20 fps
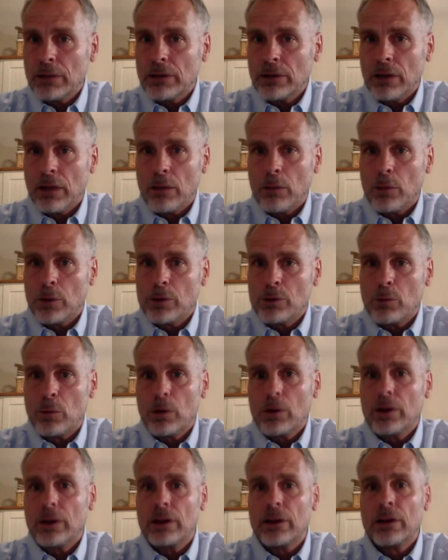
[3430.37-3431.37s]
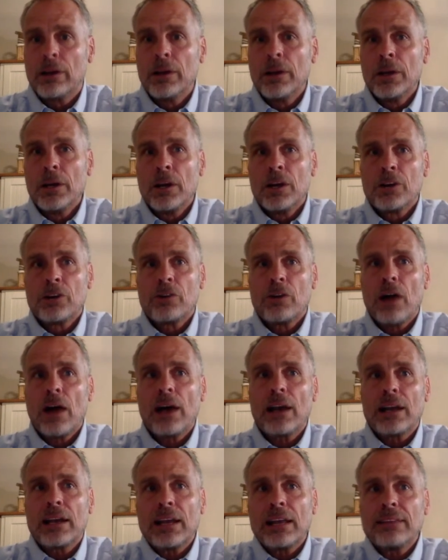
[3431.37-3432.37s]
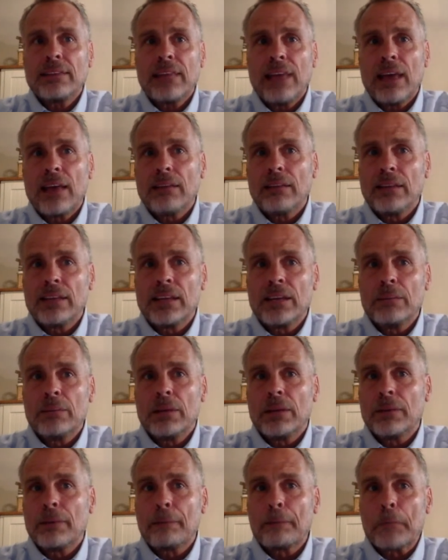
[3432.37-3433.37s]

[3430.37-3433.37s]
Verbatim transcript: In other words, we're going to try to get that ligament